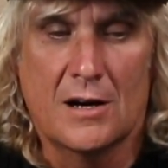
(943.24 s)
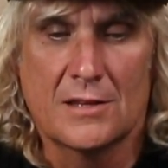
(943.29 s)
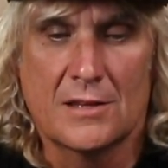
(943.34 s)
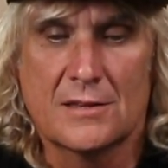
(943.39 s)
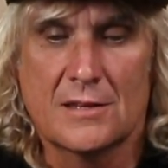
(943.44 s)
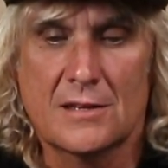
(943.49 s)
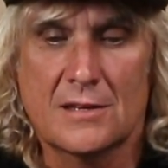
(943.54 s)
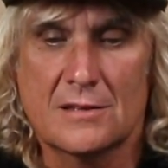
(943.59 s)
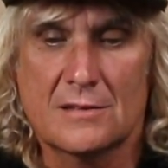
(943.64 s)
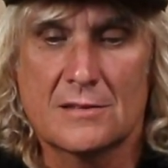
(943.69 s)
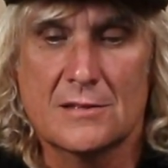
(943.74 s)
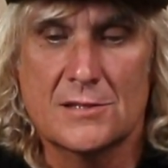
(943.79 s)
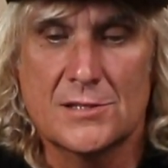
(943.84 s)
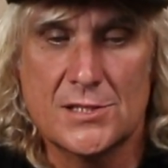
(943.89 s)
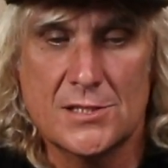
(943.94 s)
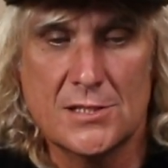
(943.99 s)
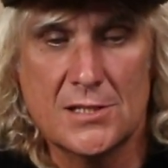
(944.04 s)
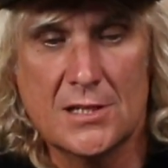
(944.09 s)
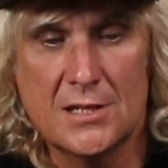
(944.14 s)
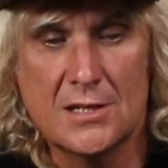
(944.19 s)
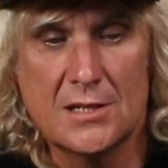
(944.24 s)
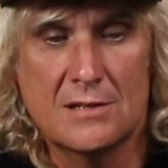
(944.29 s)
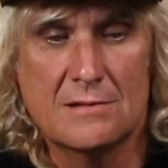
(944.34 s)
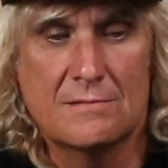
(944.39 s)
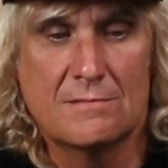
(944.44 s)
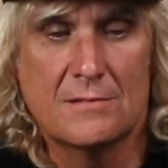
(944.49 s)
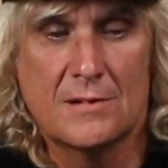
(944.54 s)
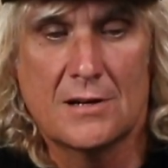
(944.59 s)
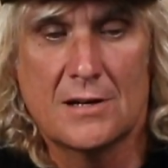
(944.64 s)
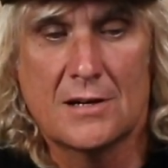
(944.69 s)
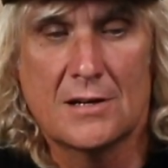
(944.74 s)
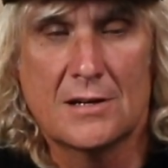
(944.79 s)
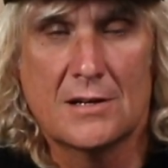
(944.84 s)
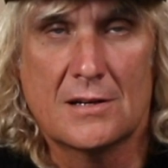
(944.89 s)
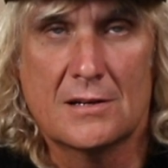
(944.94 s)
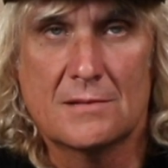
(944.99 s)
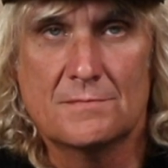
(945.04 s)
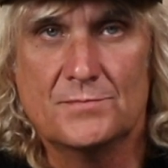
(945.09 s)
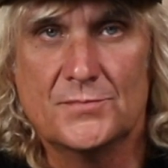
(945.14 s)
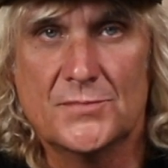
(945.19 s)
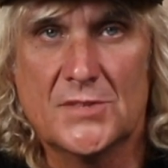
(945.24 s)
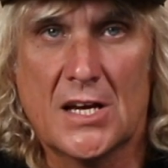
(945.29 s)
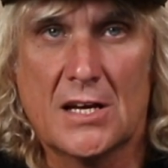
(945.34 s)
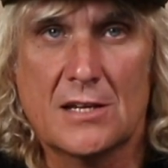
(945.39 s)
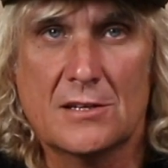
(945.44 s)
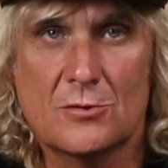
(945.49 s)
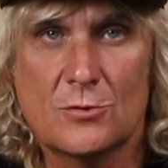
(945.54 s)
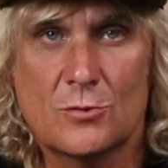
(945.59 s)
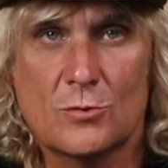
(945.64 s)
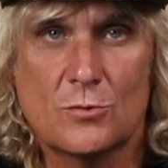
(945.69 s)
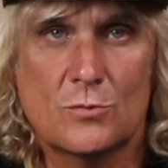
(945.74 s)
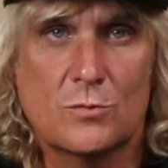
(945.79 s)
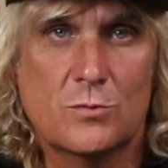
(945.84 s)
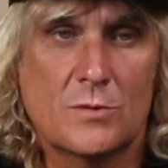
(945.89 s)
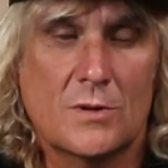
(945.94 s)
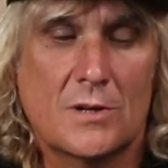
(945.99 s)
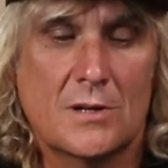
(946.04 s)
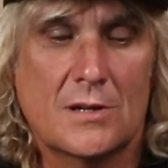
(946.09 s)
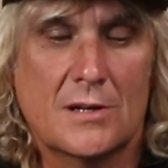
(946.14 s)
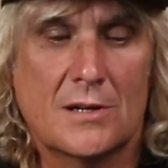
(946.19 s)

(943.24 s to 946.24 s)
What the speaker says: I think this year Daniel,